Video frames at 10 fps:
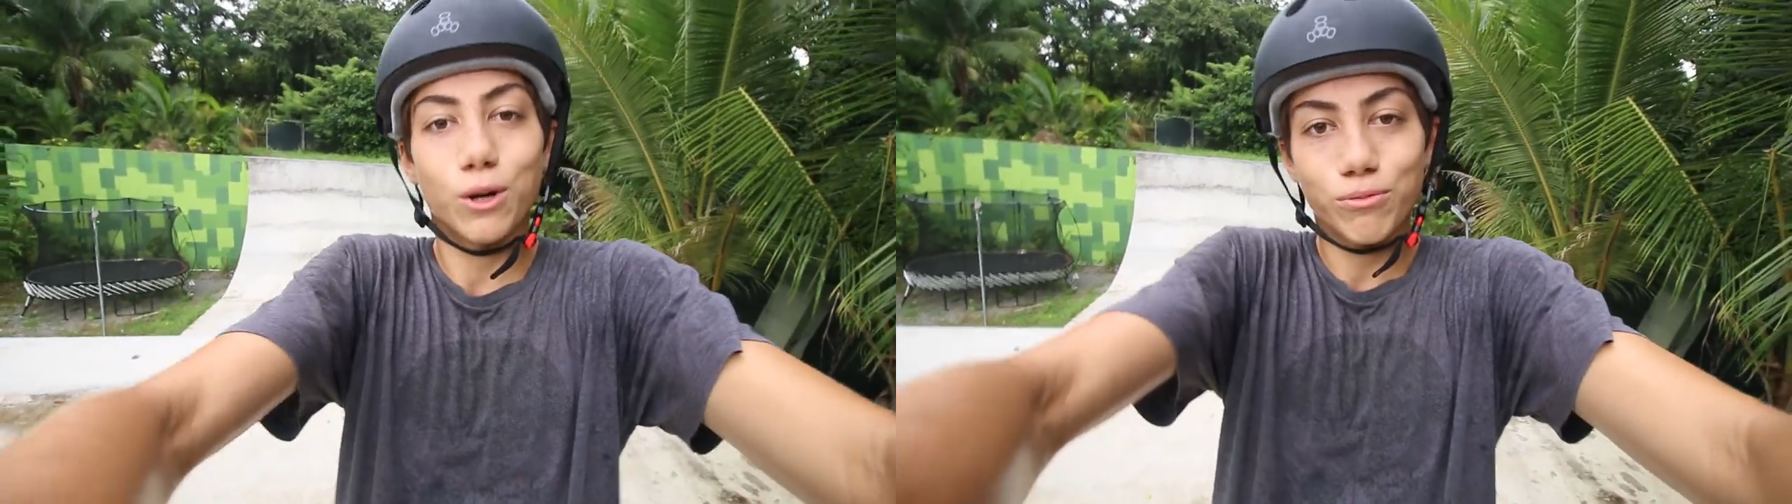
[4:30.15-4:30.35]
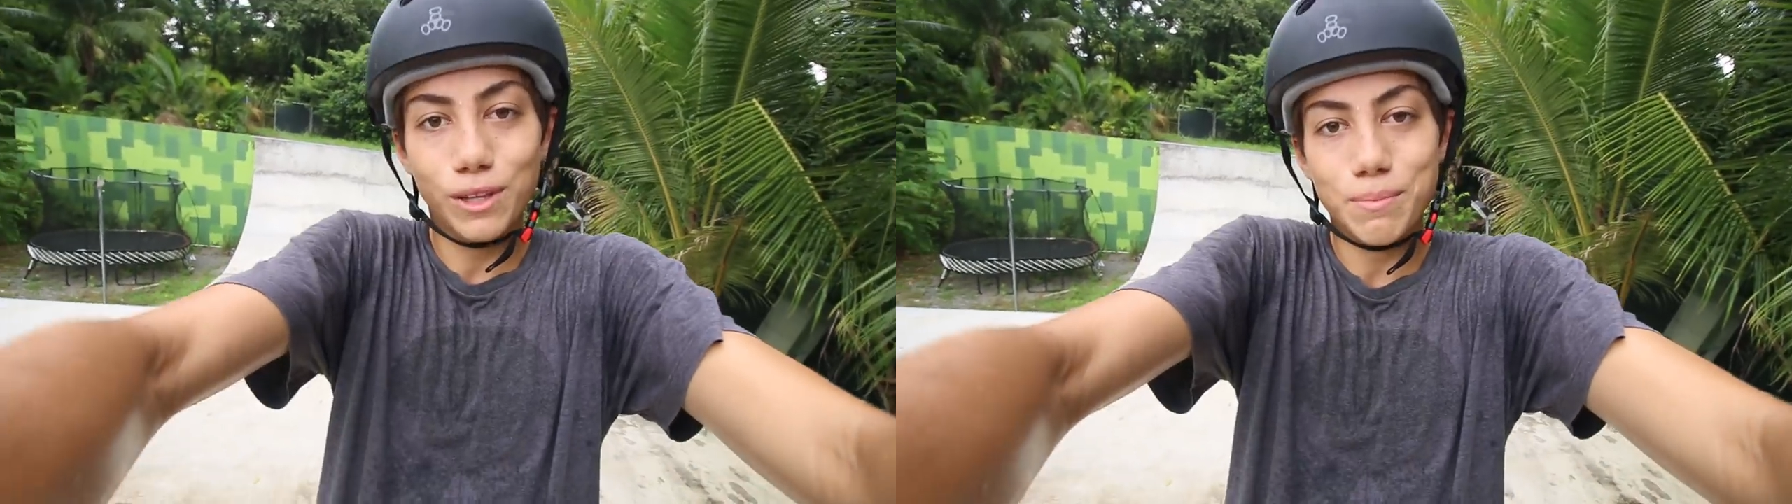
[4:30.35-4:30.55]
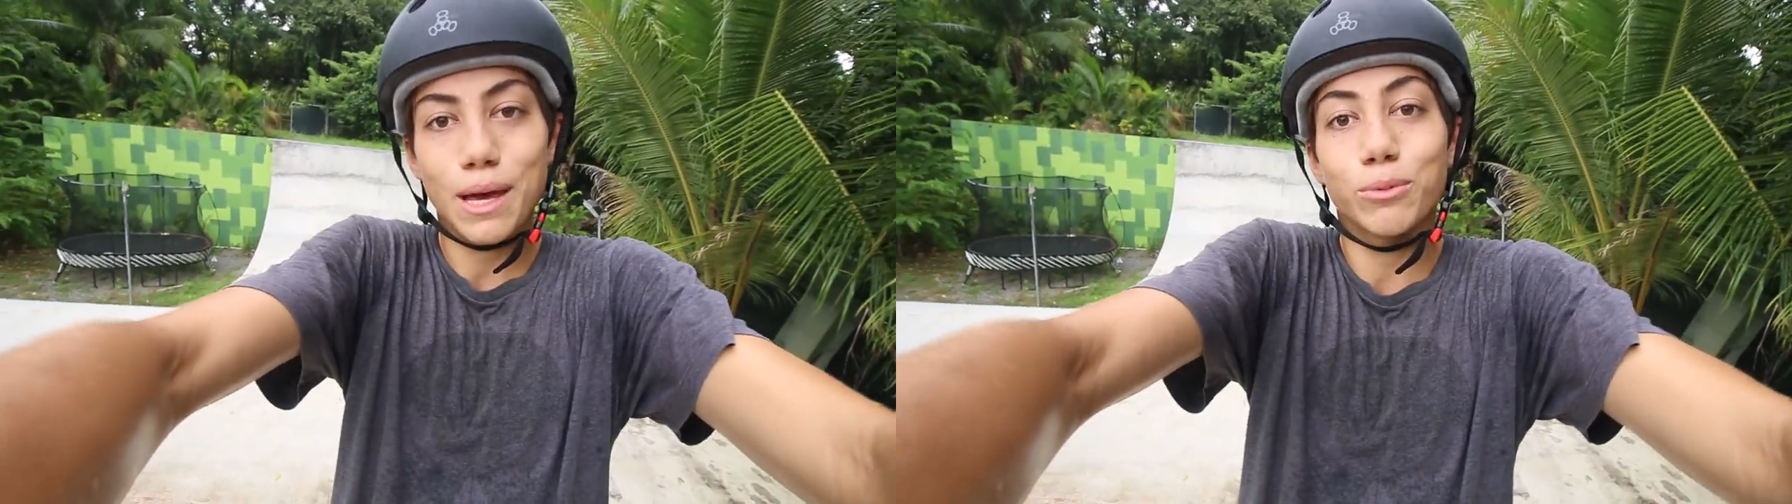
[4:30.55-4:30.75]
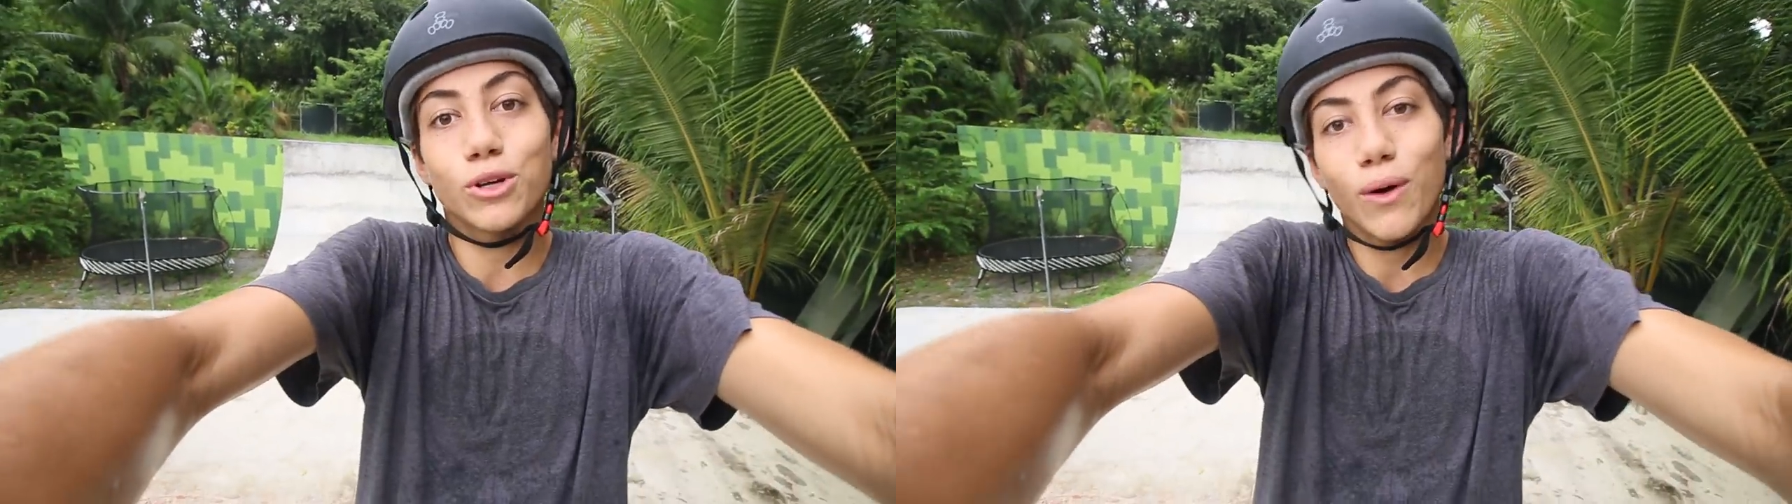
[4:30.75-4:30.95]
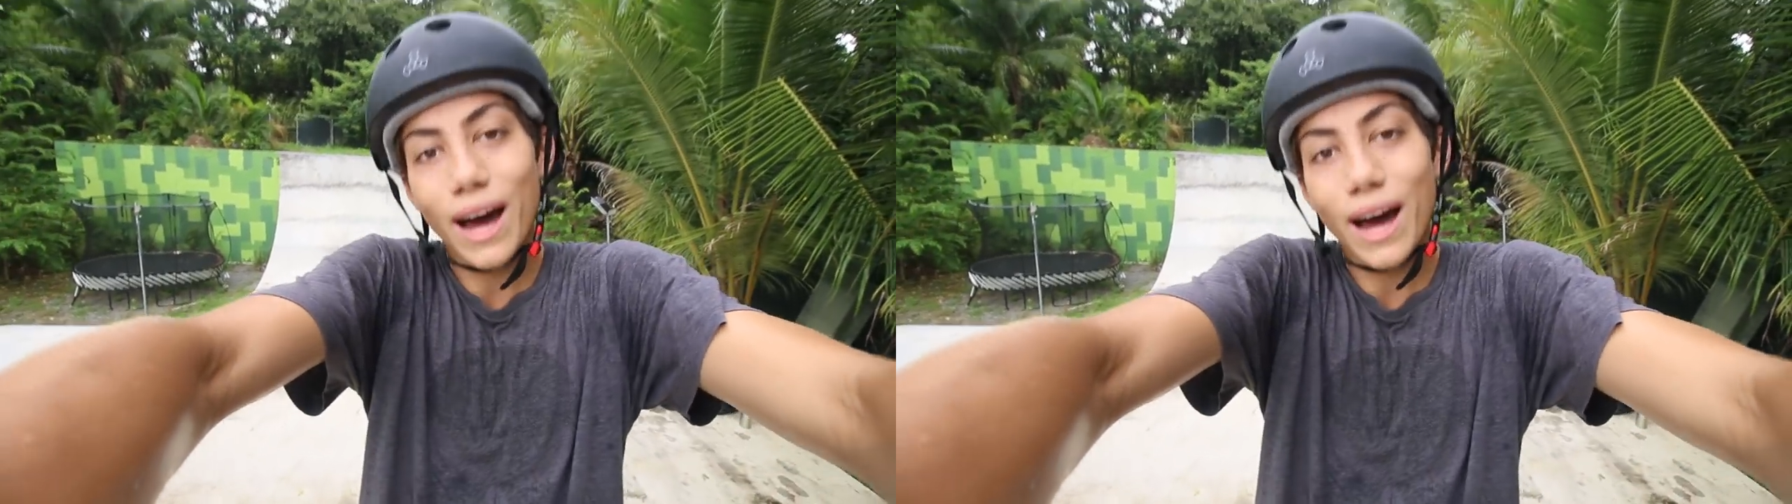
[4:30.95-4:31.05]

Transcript: hopefully be able to go